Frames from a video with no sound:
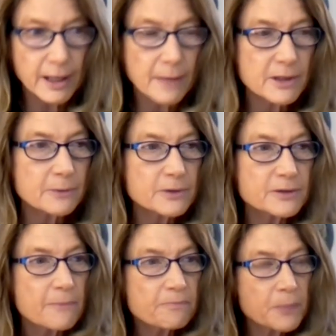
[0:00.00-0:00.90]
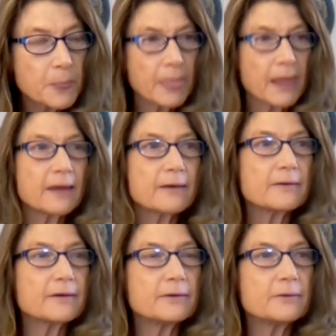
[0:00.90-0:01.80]
I mean, it was
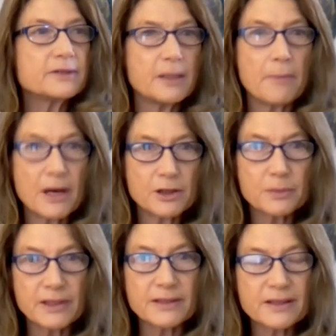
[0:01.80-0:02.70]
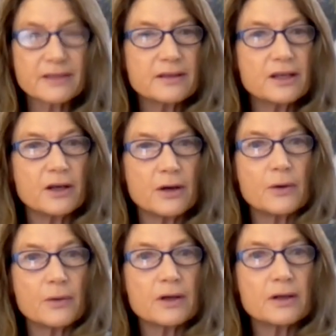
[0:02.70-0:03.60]
an enmeshment, you
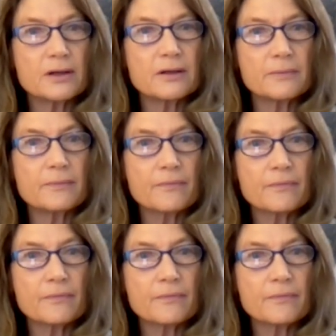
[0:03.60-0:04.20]
know.